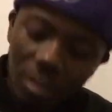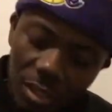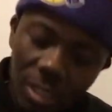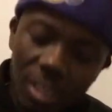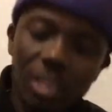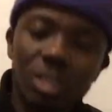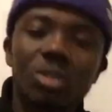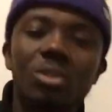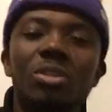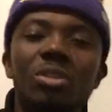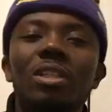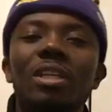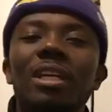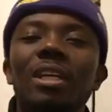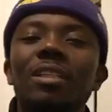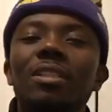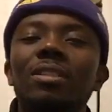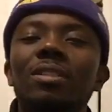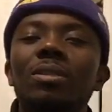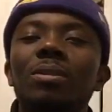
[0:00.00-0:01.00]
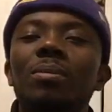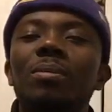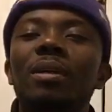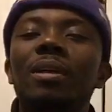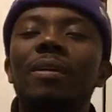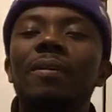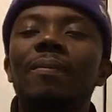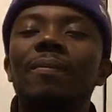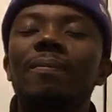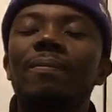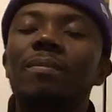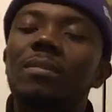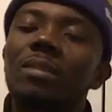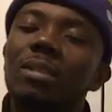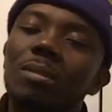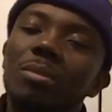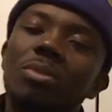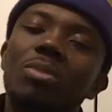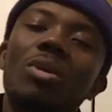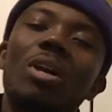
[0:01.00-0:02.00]
That's what you gotta do, man.
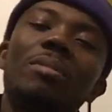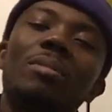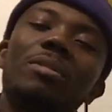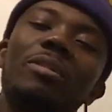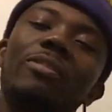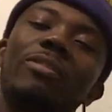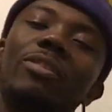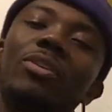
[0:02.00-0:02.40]
Subscribe if